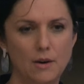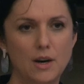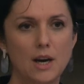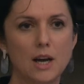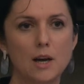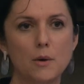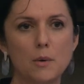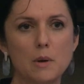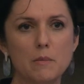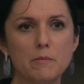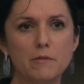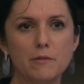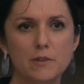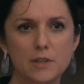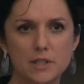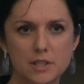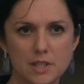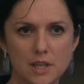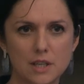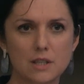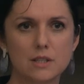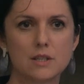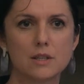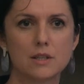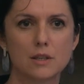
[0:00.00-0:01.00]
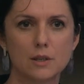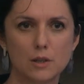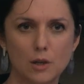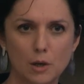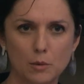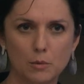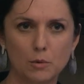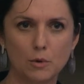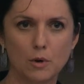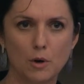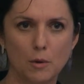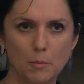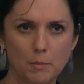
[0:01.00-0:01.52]
IOM fits into the
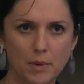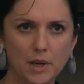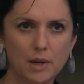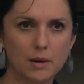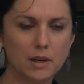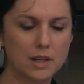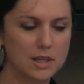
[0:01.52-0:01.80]
Global Compact.